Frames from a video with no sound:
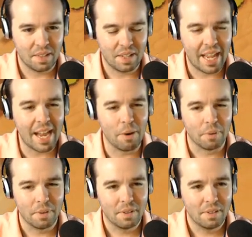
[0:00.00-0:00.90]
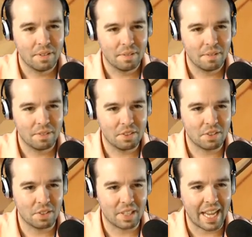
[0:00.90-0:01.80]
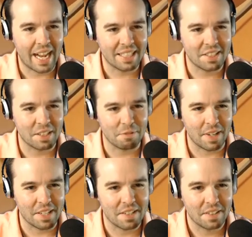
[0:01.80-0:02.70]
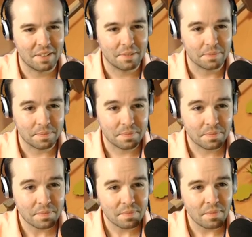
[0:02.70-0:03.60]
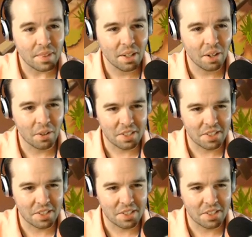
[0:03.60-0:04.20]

Ow! Took a cactus to the face. Oh, this